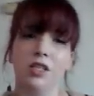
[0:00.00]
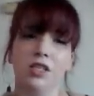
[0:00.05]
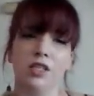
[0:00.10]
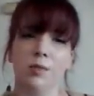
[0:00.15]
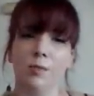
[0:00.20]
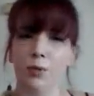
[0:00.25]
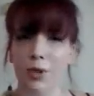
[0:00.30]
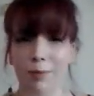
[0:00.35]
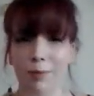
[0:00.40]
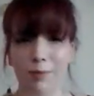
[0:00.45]

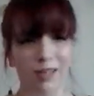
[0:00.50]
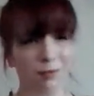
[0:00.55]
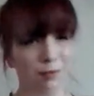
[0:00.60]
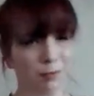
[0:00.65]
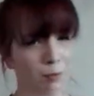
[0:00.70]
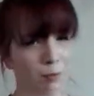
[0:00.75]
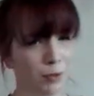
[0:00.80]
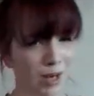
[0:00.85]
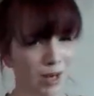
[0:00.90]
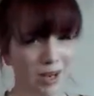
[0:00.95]
supremely
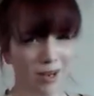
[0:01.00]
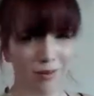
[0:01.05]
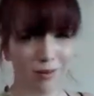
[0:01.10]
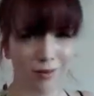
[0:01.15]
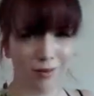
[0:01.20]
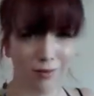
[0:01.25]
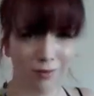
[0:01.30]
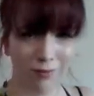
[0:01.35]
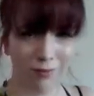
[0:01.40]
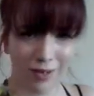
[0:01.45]
proud
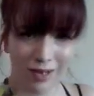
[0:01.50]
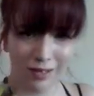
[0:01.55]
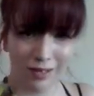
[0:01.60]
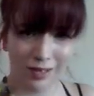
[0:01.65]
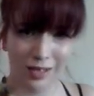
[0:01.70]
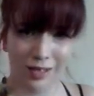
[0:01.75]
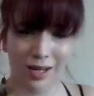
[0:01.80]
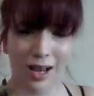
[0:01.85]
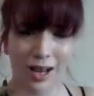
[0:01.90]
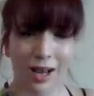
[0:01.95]
of the fact
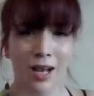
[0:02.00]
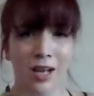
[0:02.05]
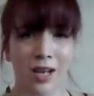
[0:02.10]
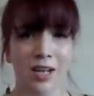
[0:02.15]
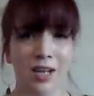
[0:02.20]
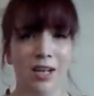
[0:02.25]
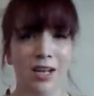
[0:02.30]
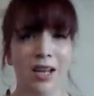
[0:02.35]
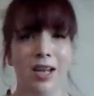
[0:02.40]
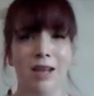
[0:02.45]
that I
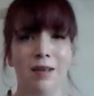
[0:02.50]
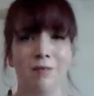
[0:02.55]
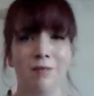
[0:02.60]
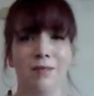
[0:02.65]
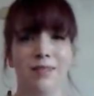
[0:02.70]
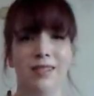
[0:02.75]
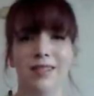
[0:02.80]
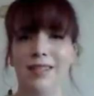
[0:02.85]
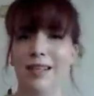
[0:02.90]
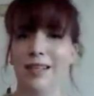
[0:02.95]

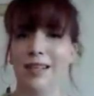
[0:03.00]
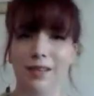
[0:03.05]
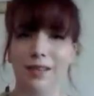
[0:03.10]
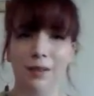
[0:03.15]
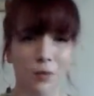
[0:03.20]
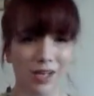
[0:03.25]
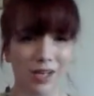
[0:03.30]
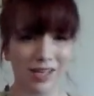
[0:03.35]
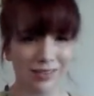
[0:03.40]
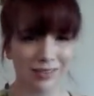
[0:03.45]
am sickly
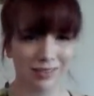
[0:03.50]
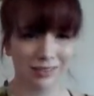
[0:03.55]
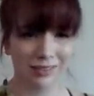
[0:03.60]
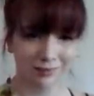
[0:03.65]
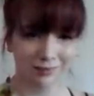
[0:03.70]
white.